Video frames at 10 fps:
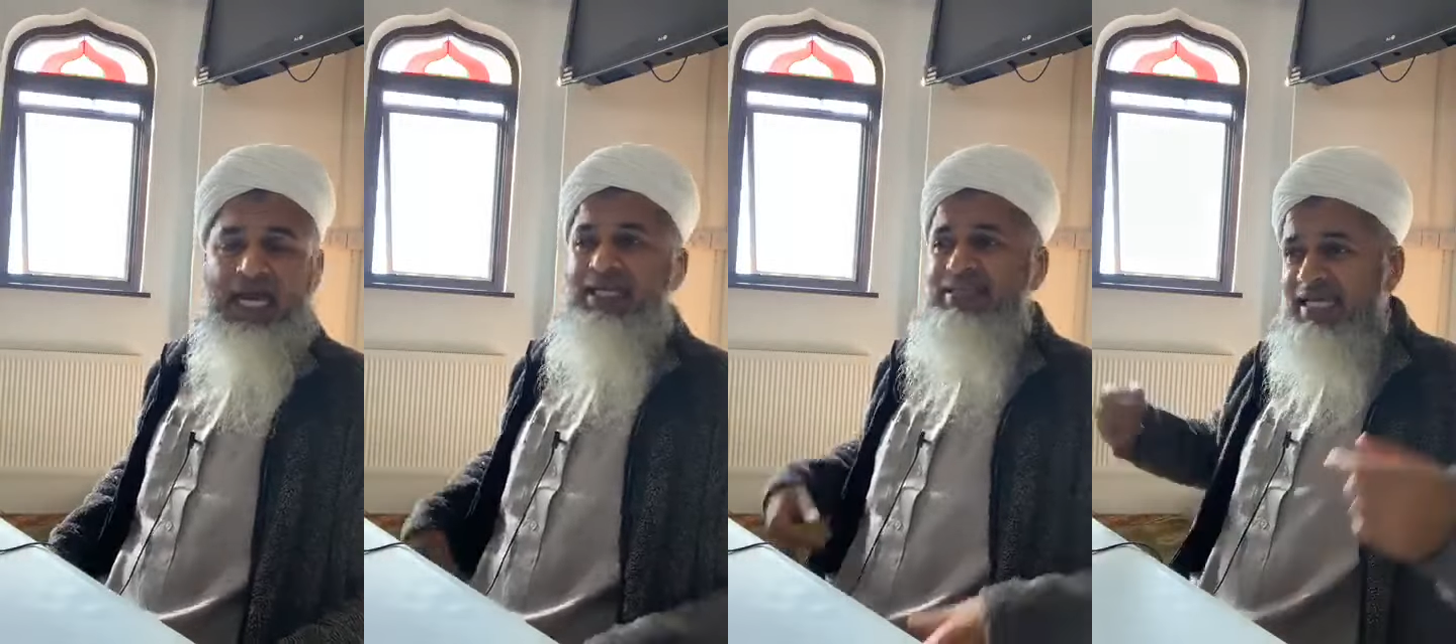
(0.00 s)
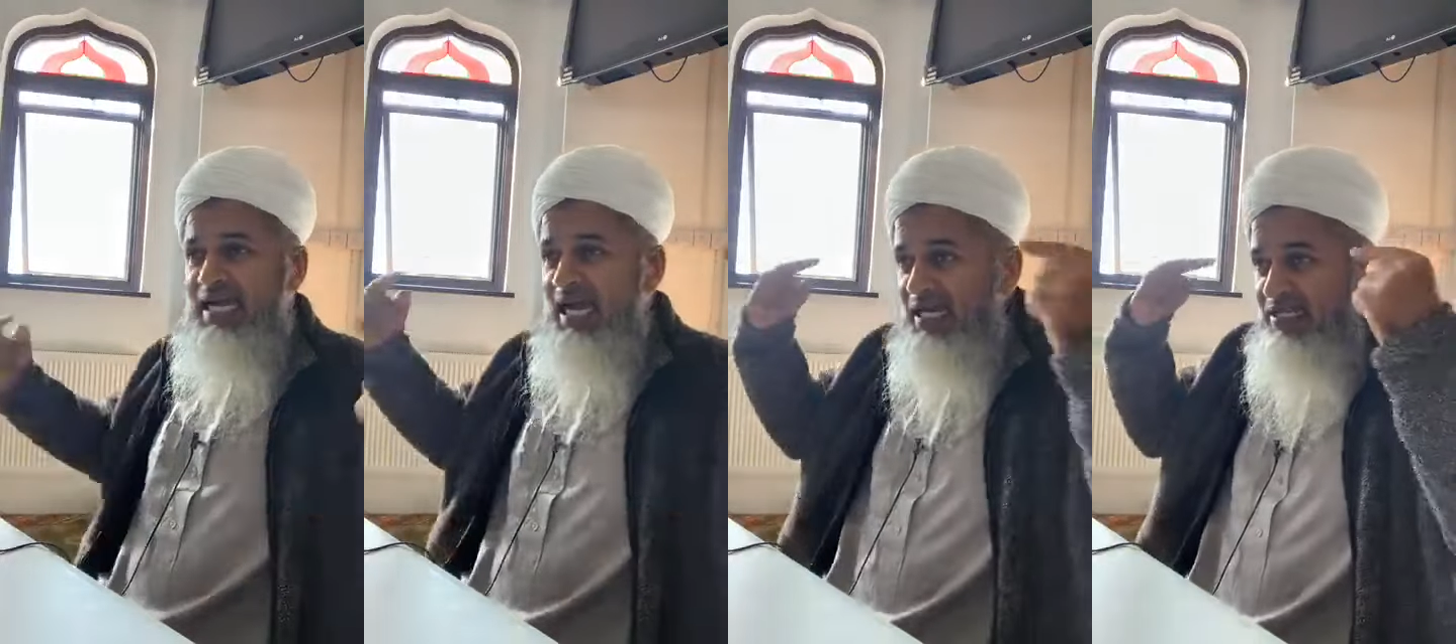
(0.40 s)
And then
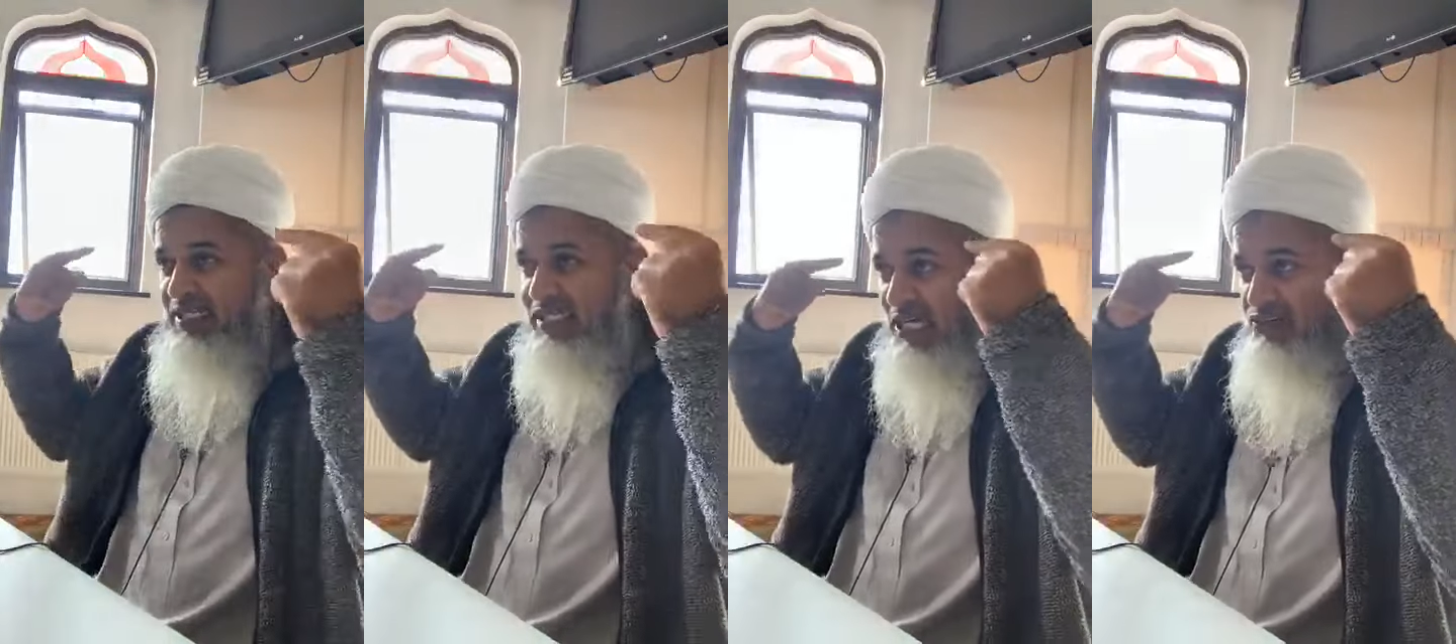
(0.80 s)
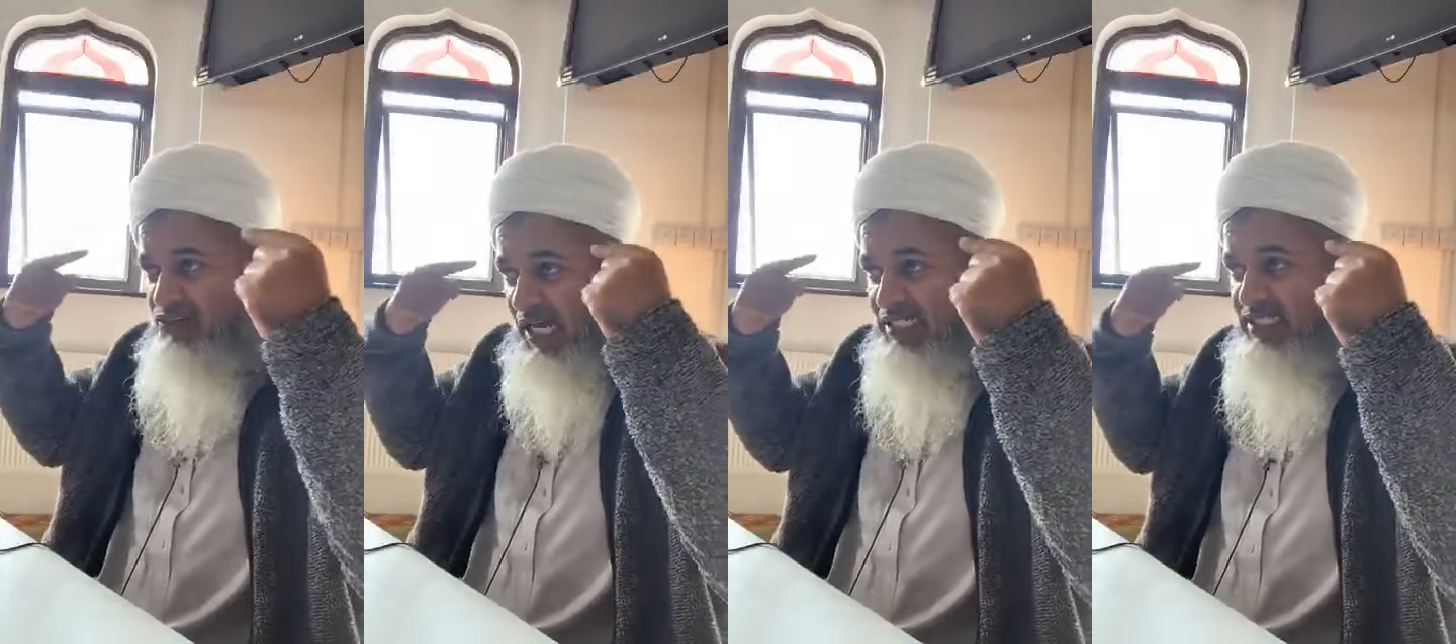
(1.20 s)
haqiqah,
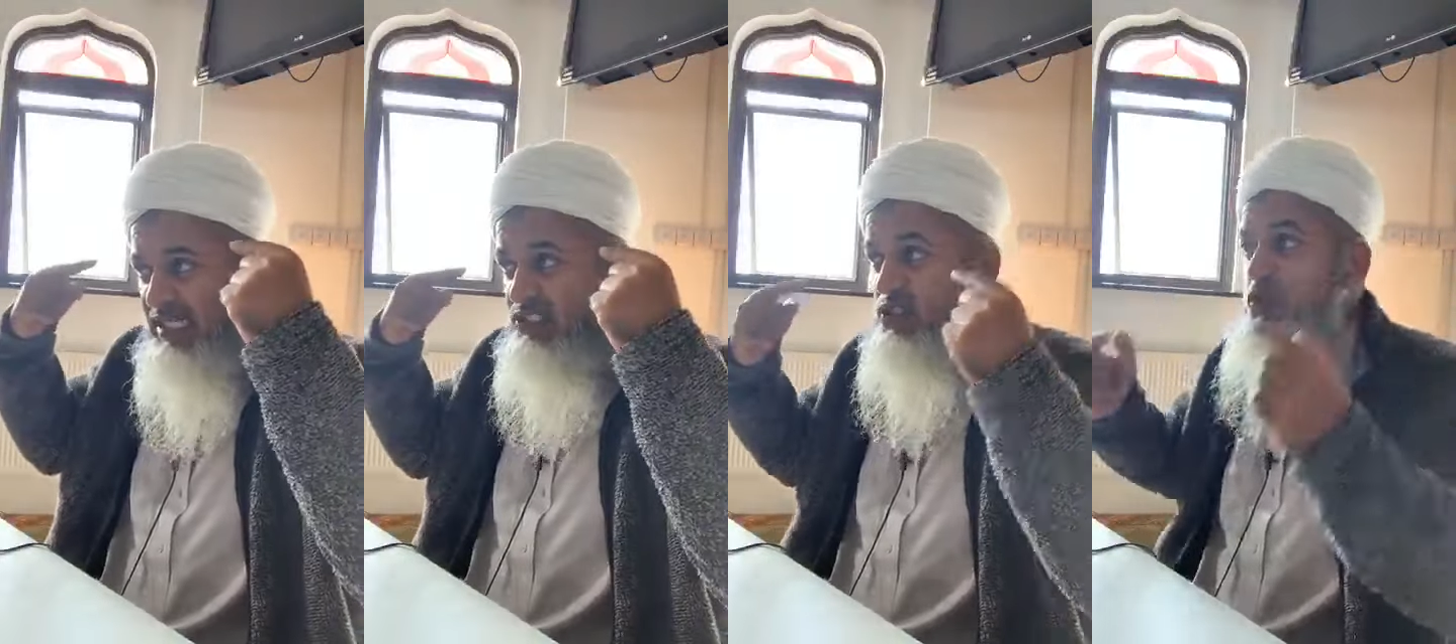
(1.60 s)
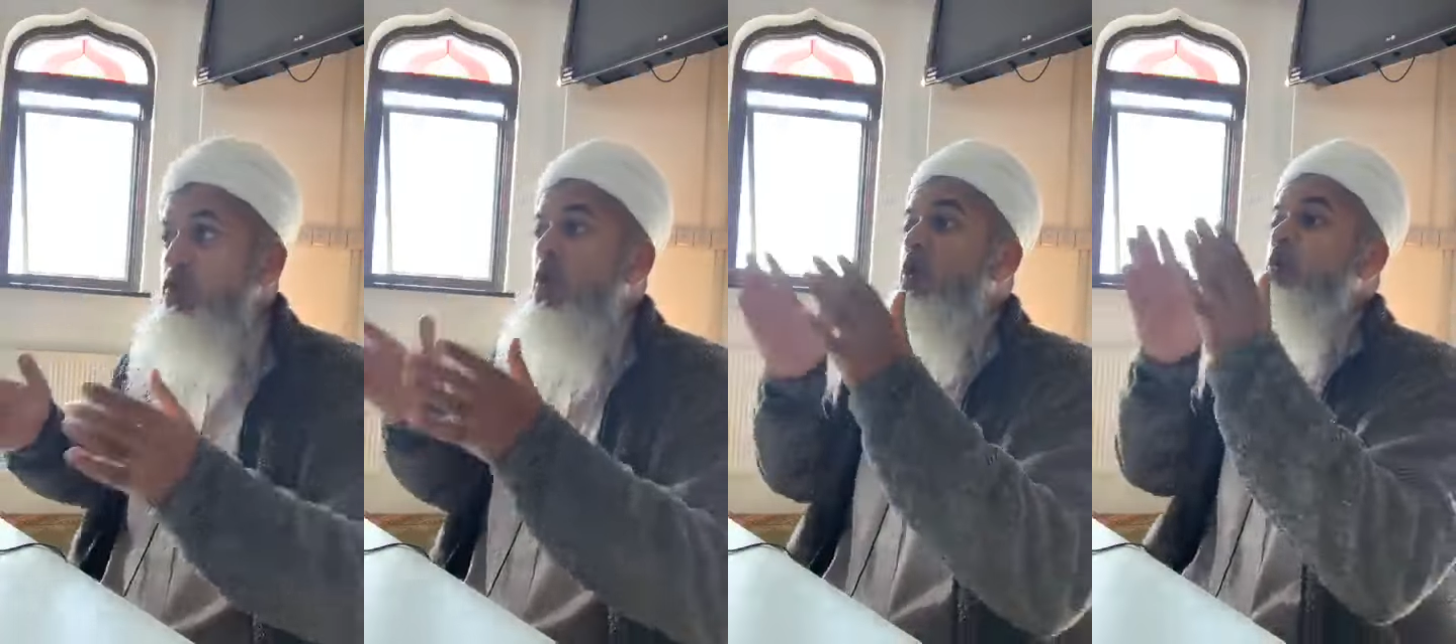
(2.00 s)
reality hits you.
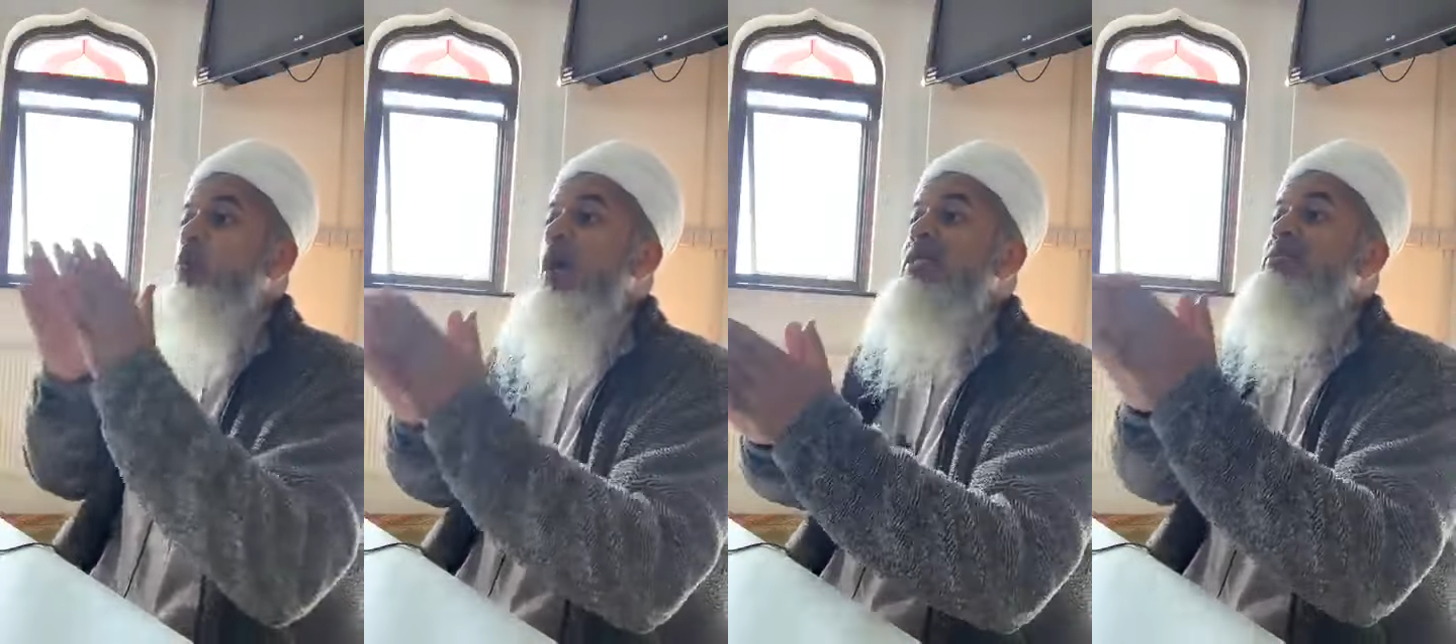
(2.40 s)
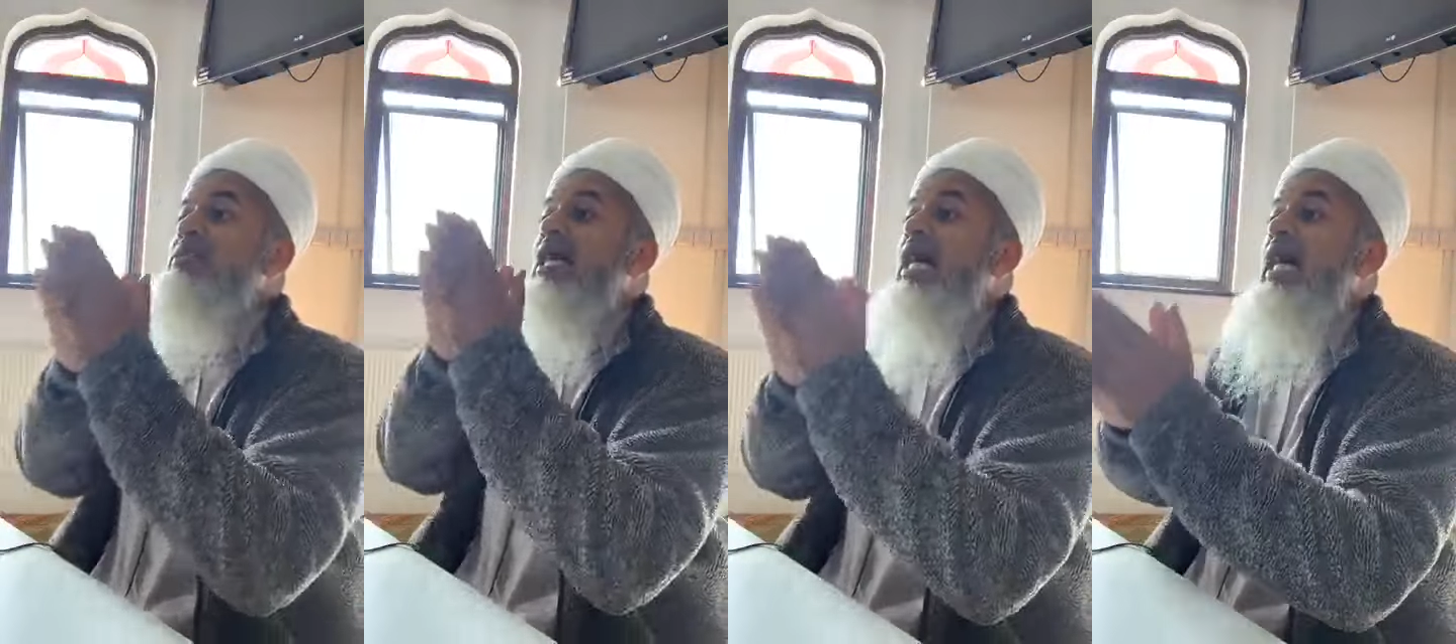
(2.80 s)

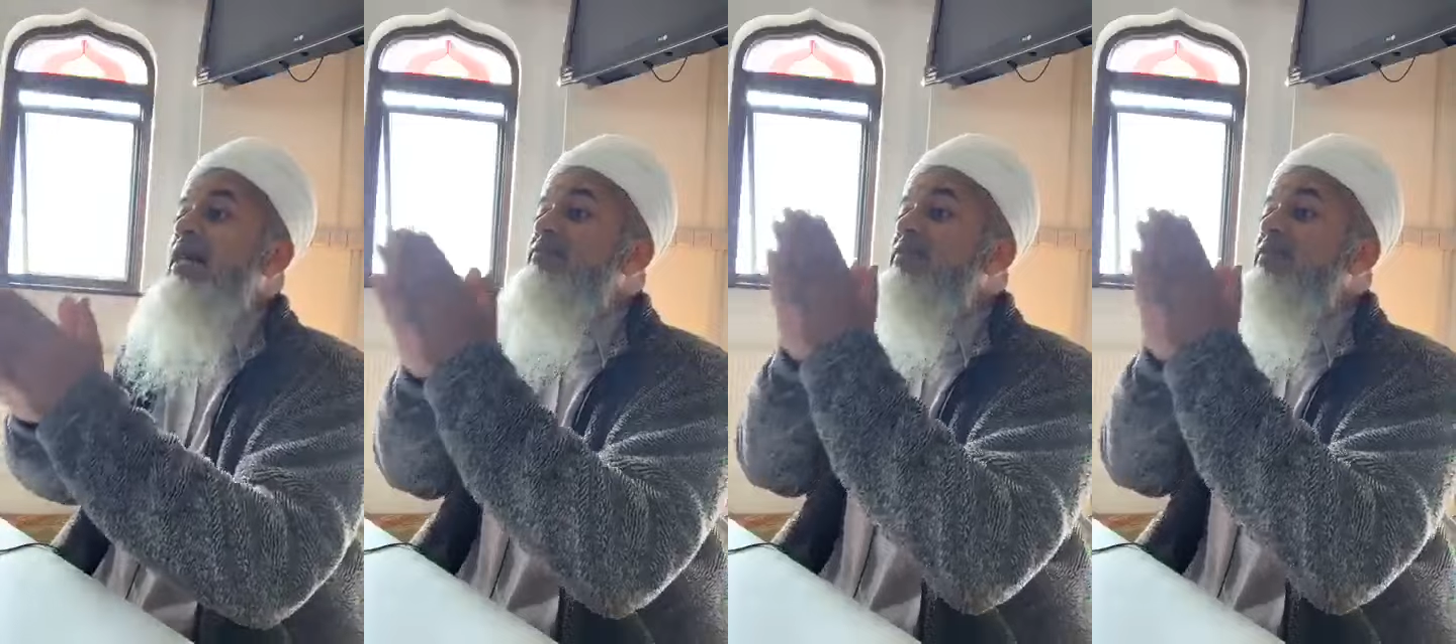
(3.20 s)
What have